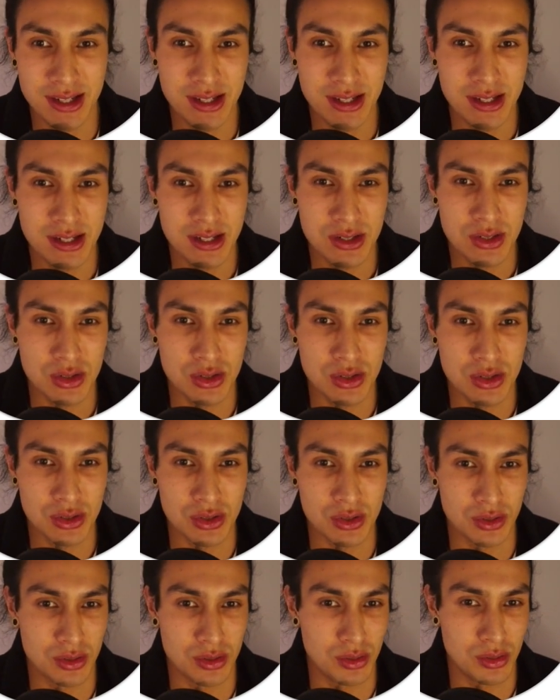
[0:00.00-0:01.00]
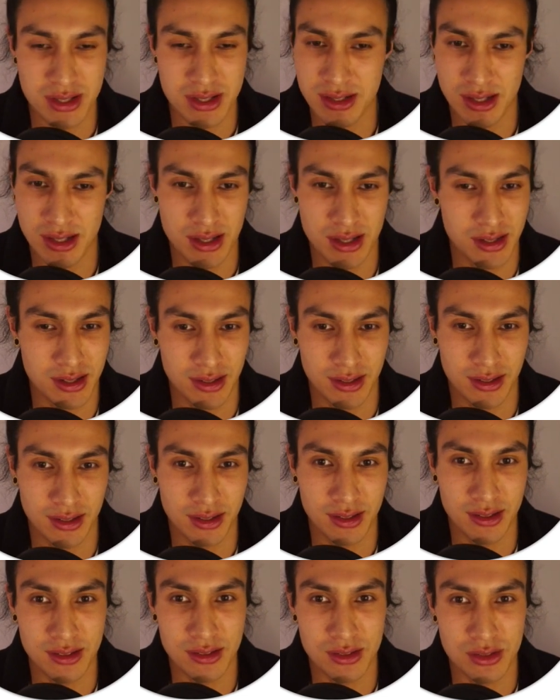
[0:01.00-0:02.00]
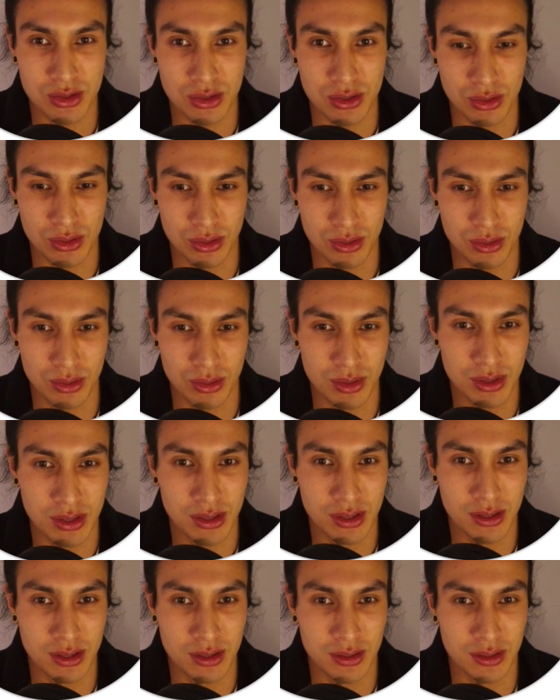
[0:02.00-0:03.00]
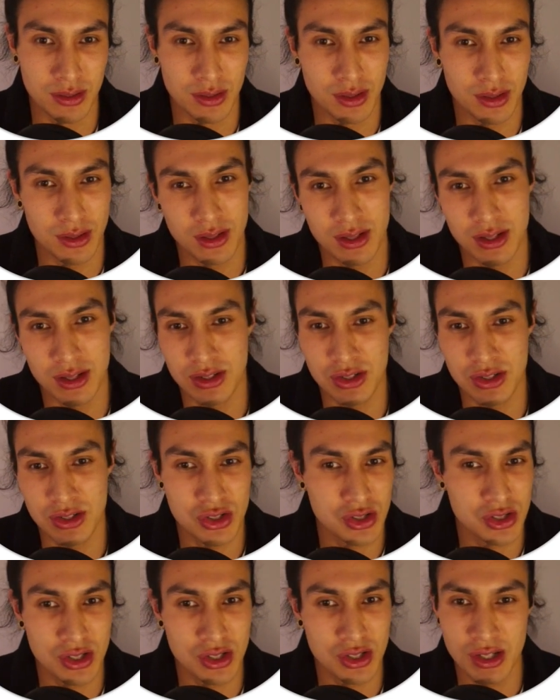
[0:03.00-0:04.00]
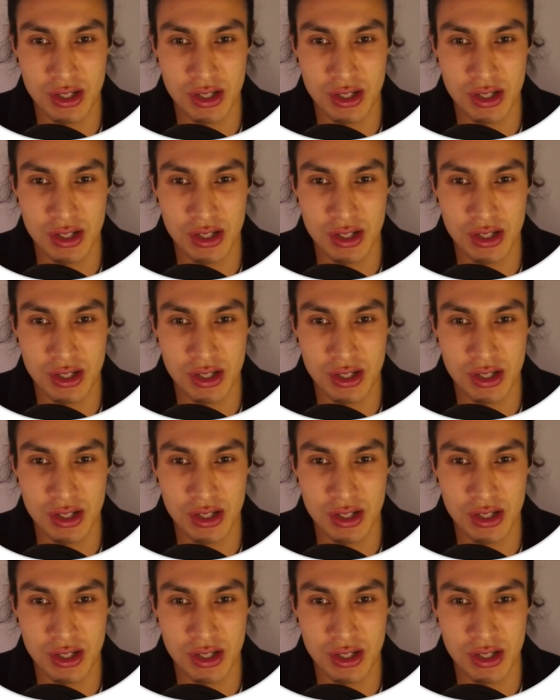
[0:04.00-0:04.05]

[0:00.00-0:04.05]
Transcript: to what is learning to knowledge,